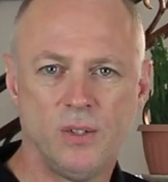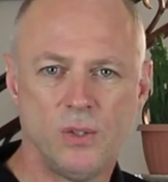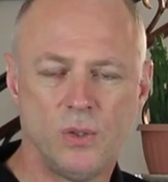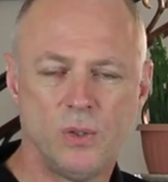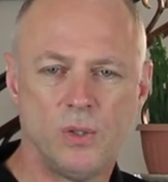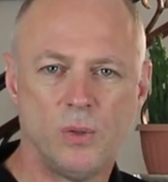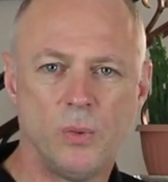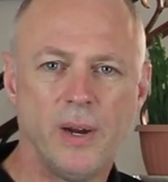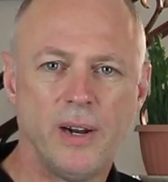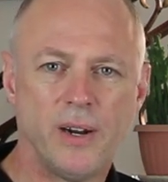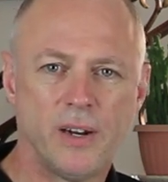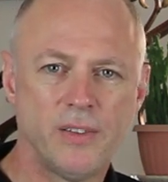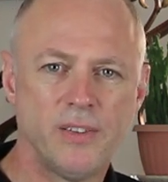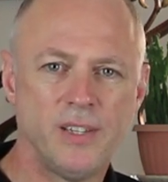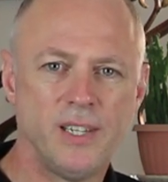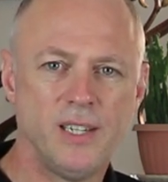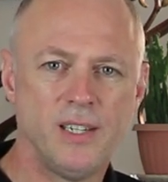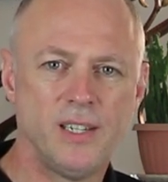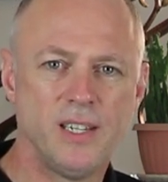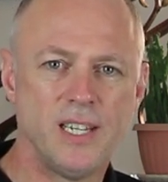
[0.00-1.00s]
or where I
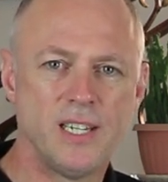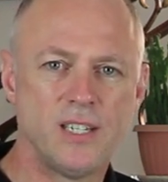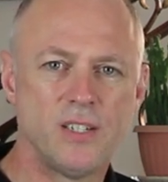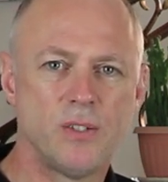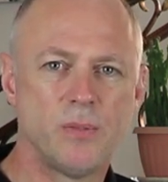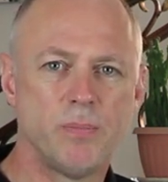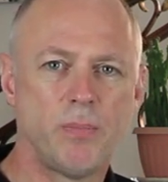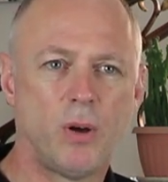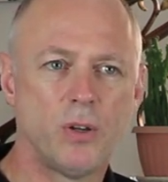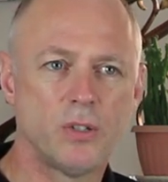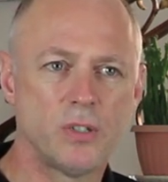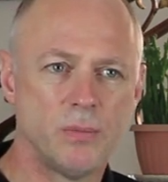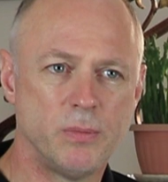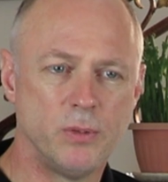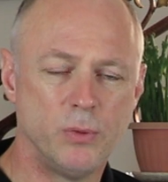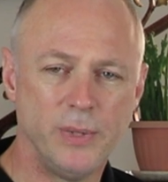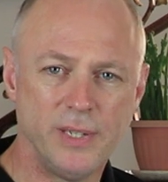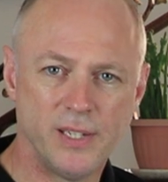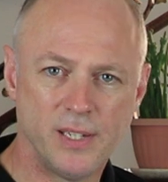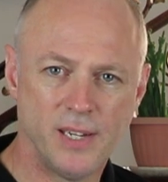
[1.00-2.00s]
think it's
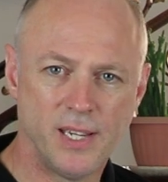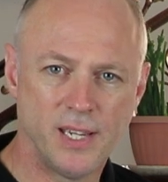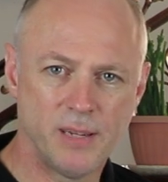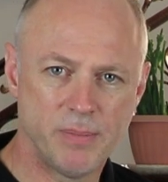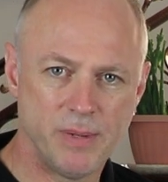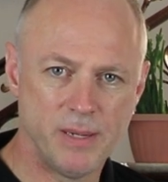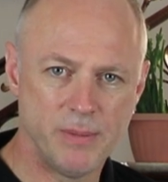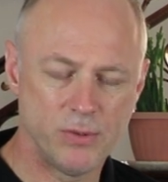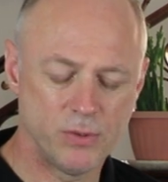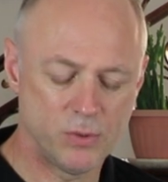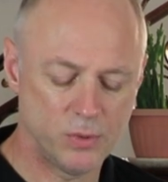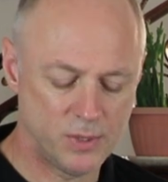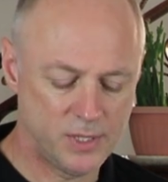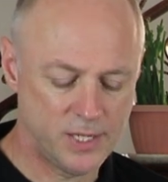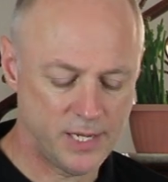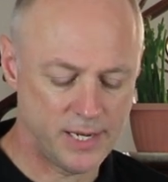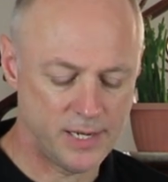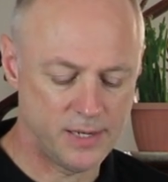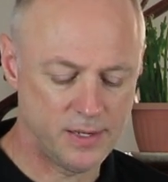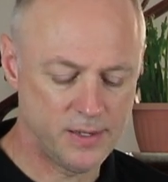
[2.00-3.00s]
possible we could get people to
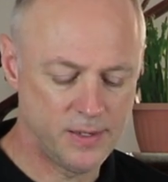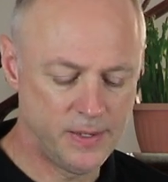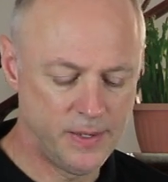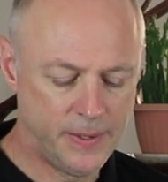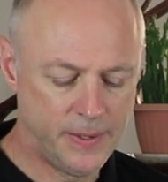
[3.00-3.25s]
attend.